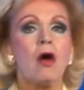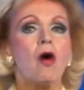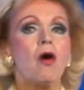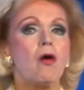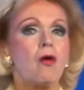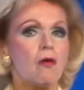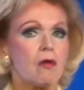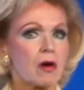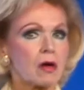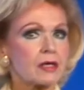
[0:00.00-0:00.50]

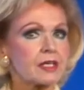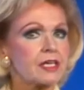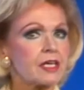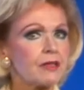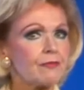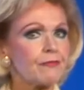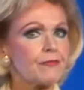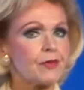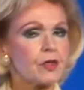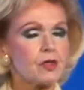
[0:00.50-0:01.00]
or
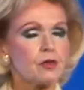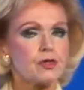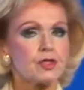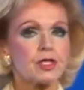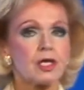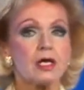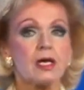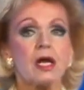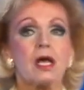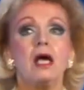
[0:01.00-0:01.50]

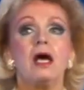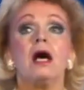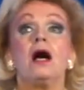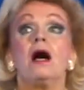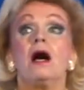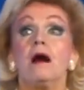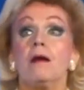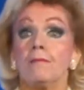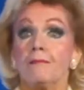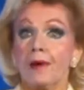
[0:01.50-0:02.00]
confusion.
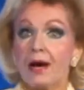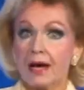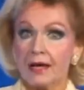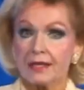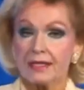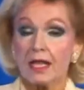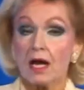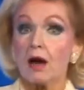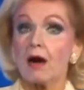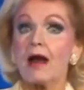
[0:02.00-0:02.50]
But
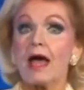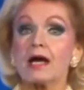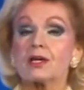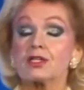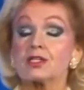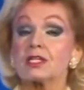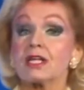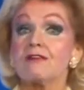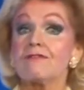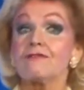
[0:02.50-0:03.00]
there are
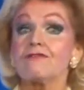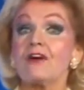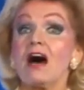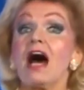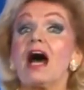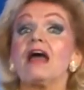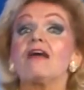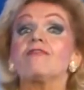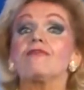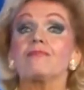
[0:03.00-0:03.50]
actually
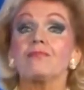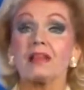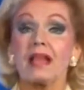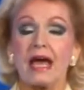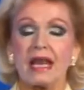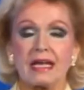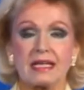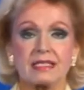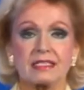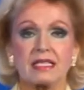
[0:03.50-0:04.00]
five
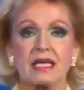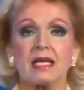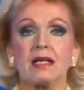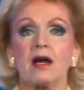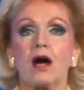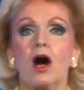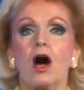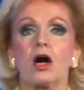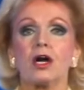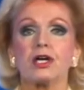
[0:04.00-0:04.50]
planets in a
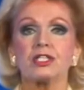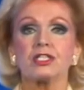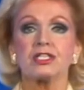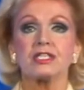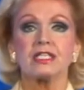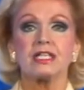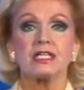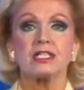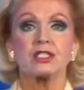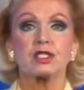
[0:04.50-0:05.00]
harsh
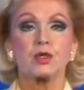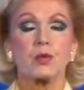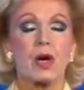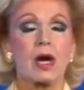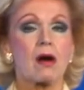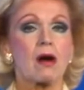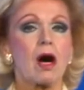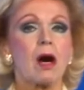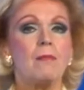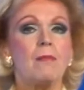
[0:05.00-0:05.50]

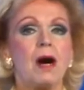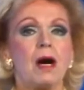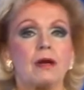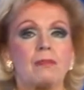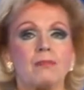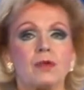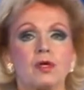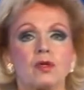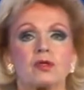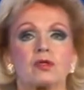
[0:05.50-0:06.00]
T-square among
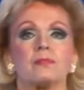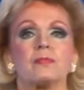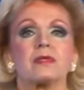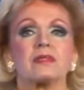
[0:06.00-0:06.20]
mutable